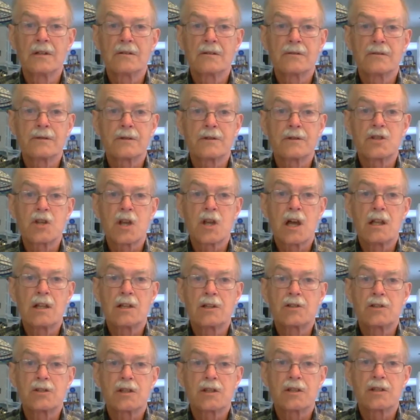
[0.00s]
for
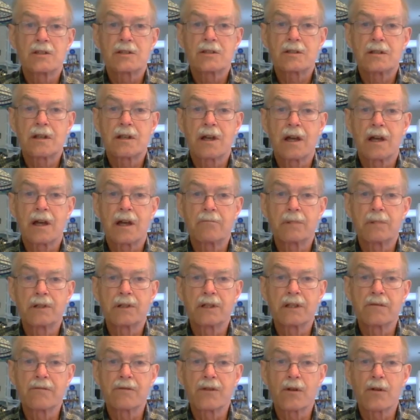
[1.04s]
geologists, I
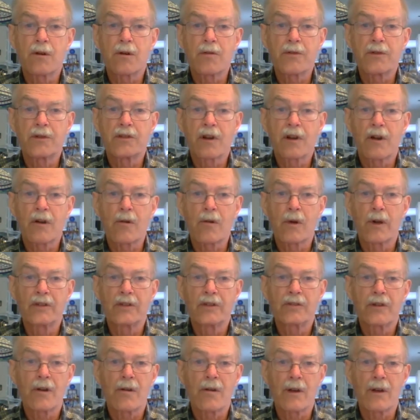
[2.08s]
believe the earth is our
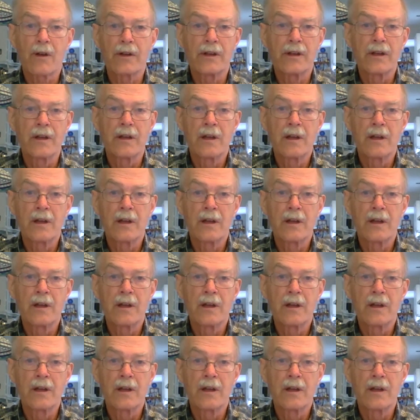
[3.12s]
oyster, and